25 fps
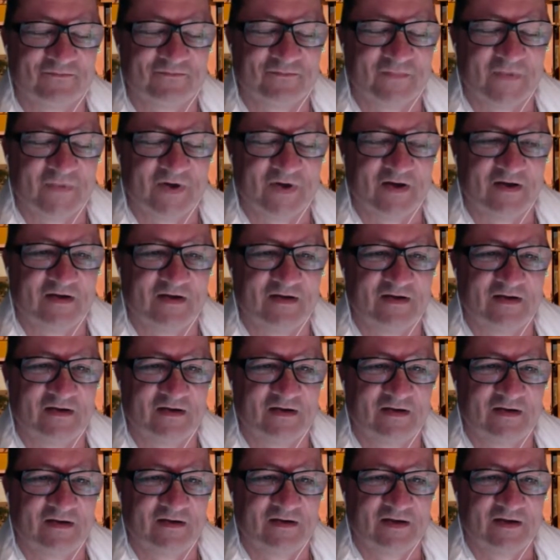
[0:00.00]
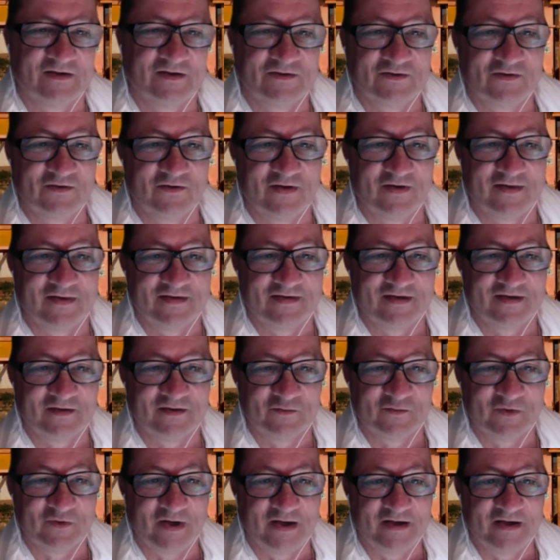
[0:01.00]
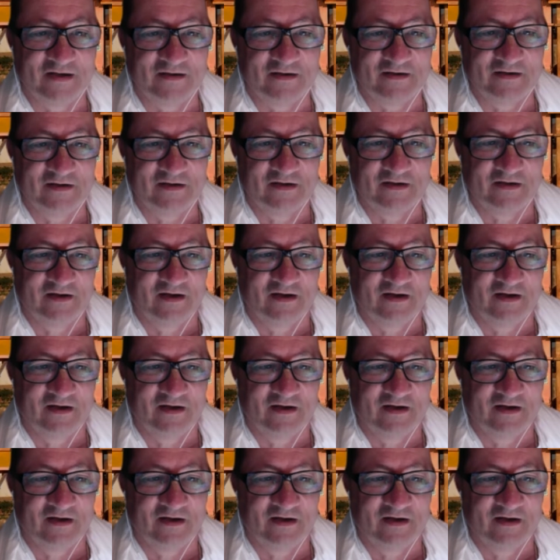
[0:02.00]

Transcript: There is no a third way